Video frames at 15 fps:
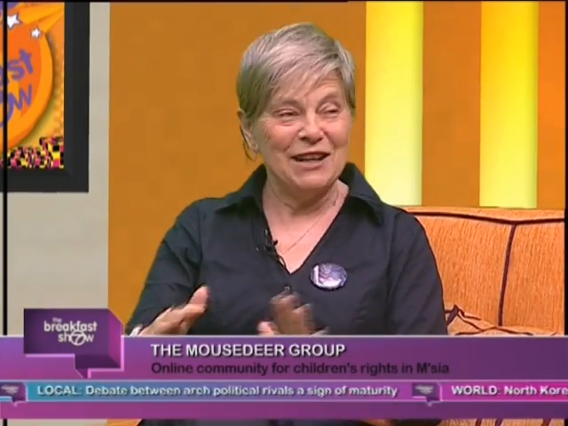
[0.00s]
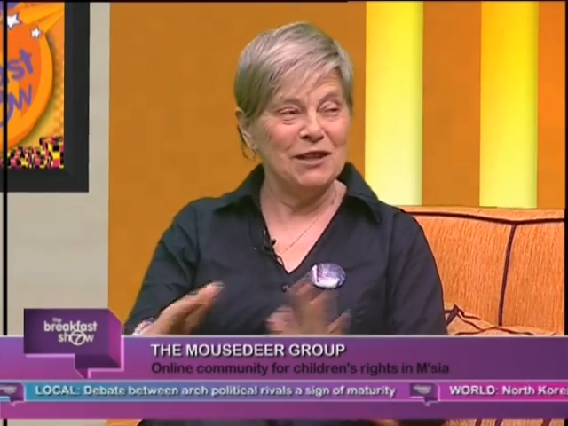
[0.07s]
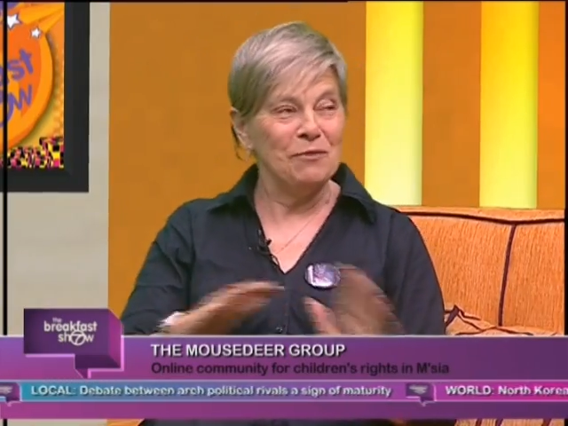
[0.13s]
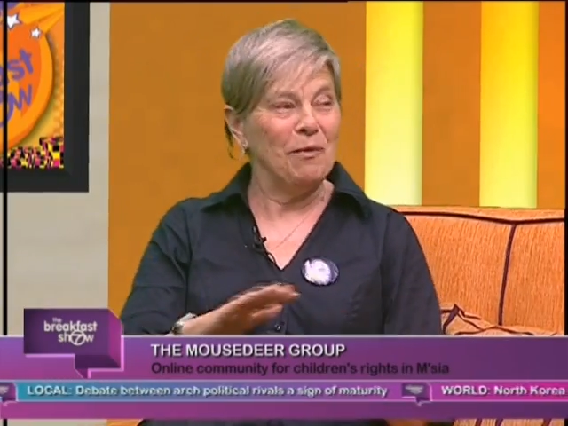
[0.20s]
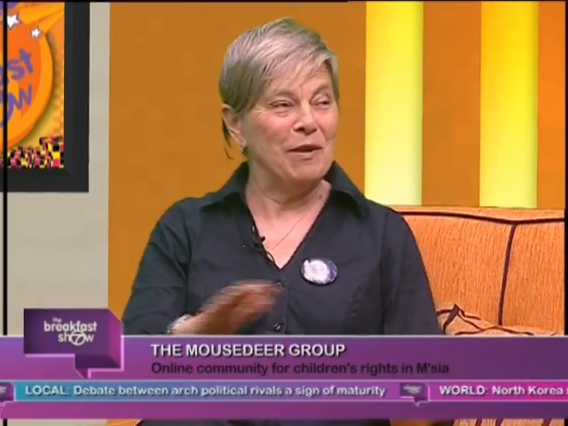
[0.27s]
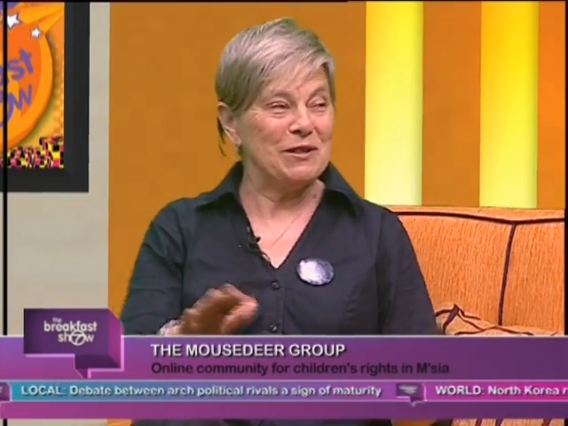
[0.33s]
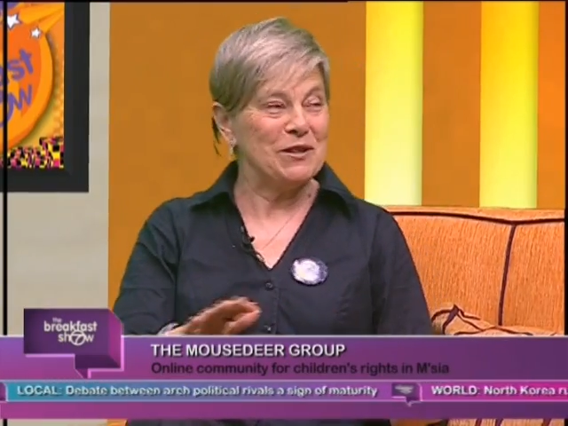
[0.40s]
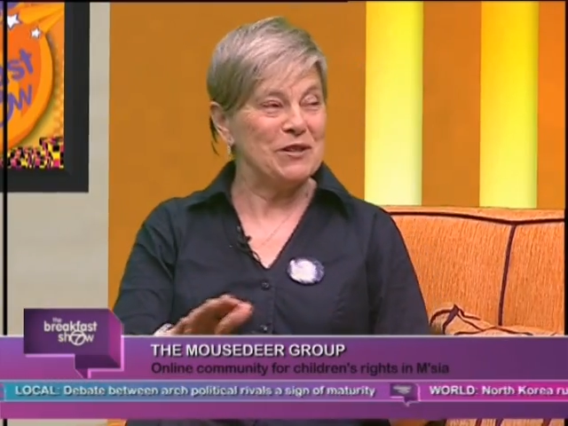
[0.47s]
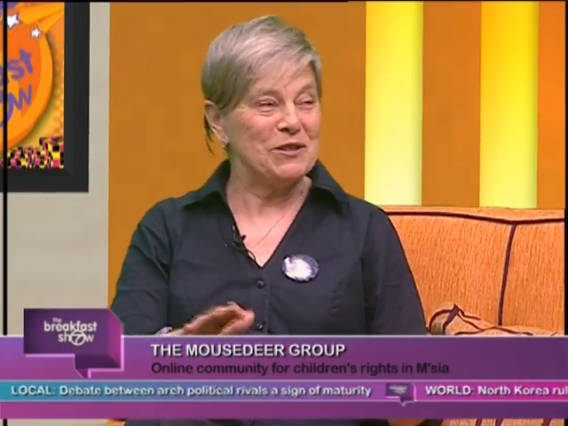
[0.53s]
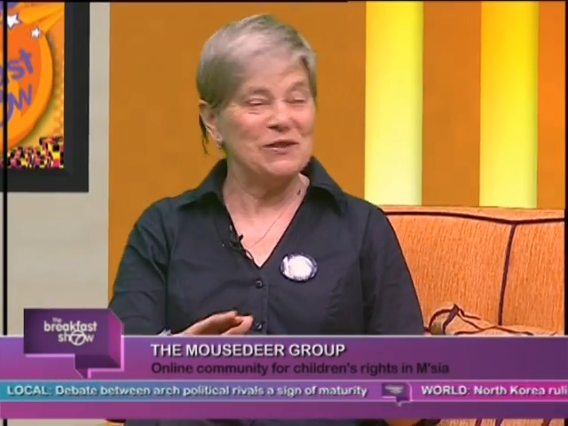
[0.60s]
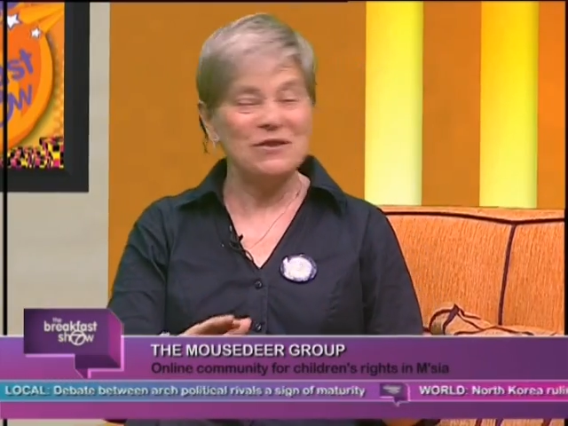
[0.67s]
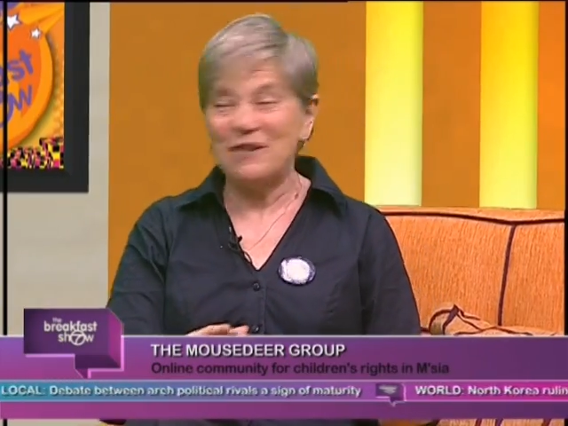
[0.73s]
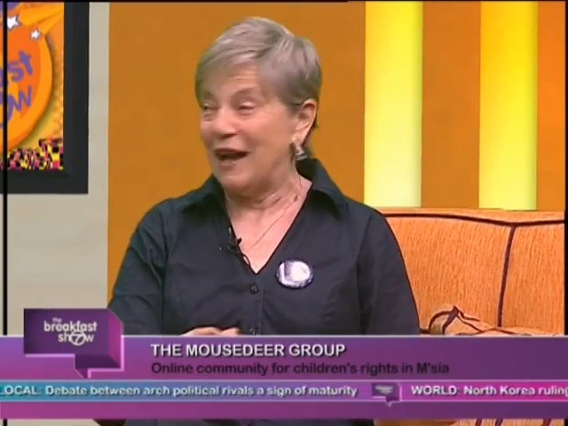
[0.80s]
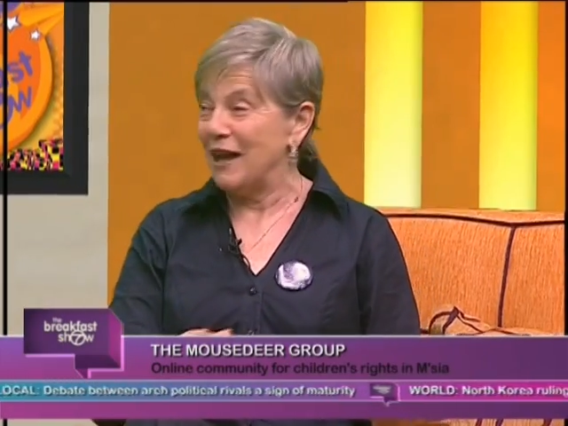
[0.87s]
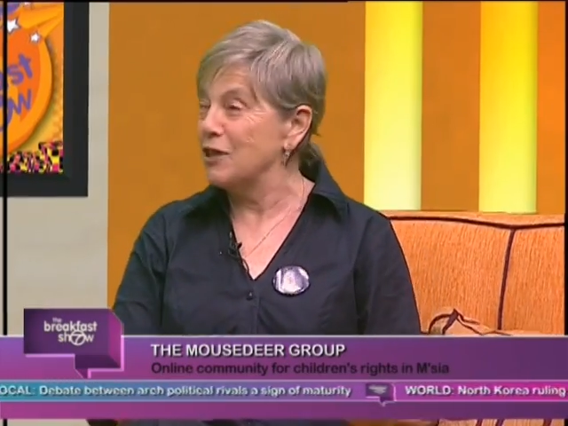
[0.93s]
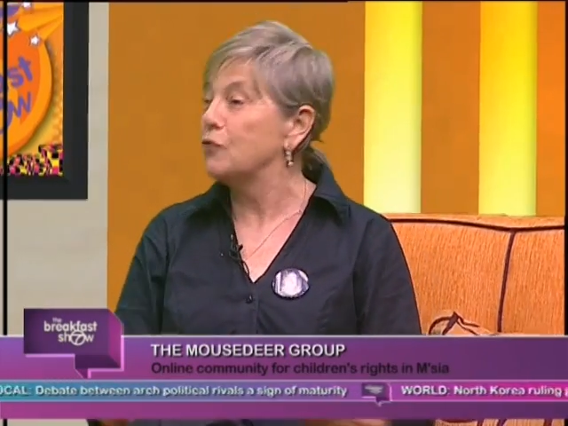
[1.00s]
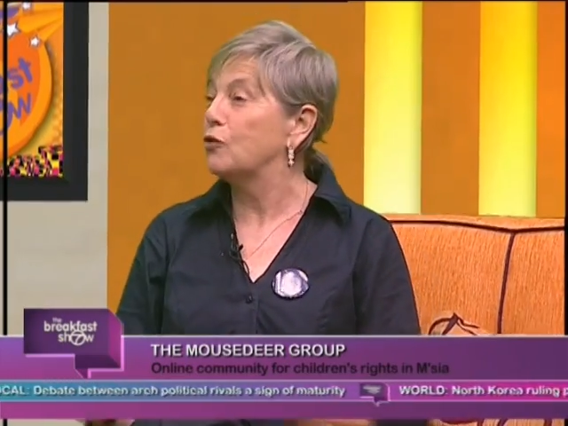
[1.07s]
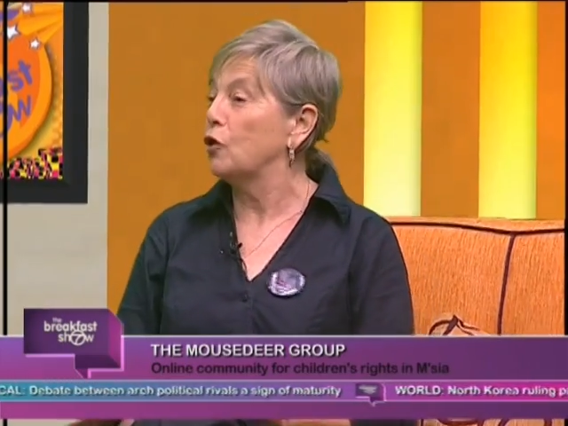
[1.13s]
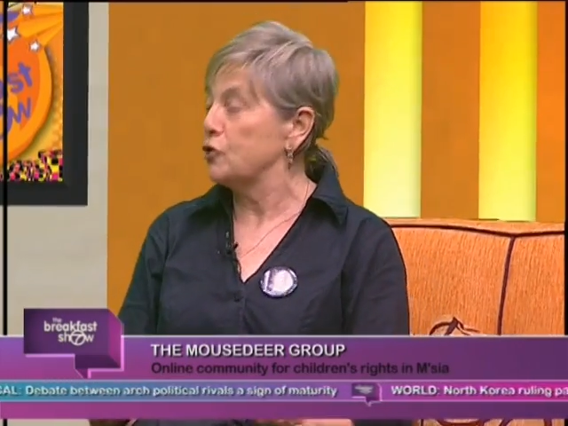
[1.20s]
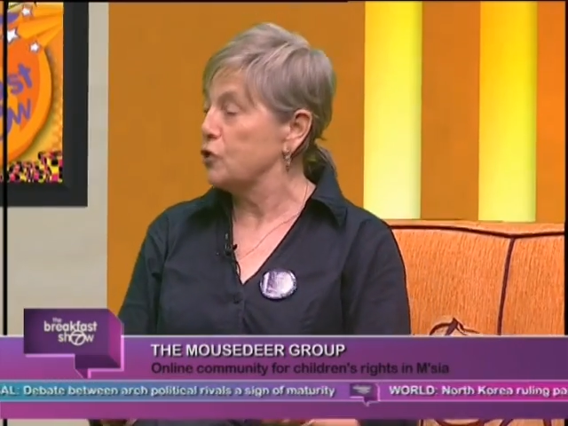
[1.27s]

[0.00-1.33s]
you mustn't do that, you've got